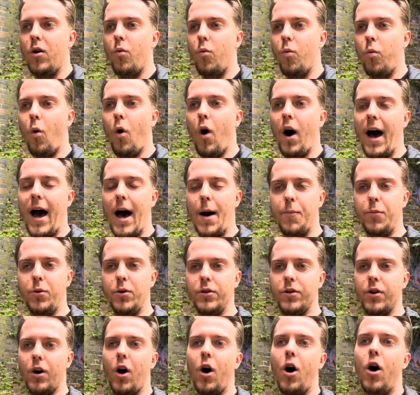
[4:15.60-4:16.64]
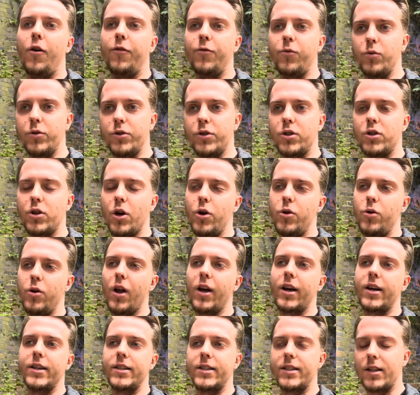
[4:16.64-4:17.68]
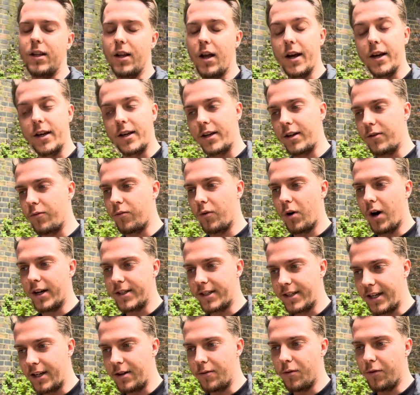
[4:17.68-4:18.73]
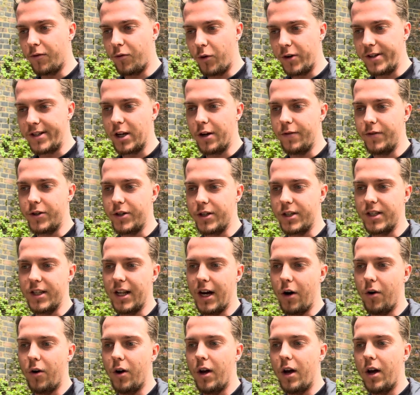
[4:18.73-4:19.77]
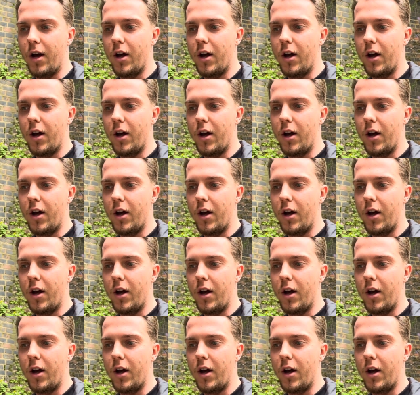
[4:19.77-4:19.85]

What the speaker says: what happened afterwards, so like I said in the voiceover just now,